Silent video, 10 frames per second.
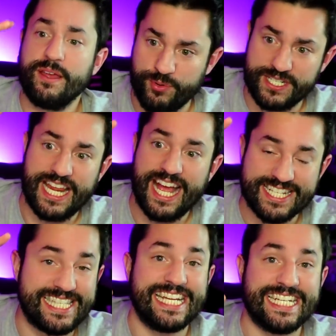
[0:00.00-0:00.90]
that
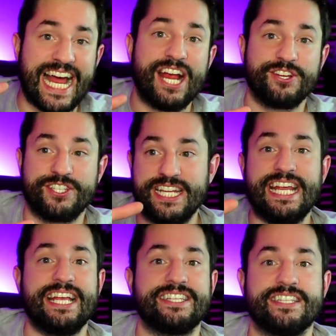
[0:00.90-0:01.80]
protects the entire
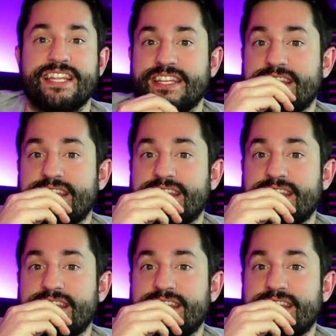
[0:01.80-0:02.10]
city as it's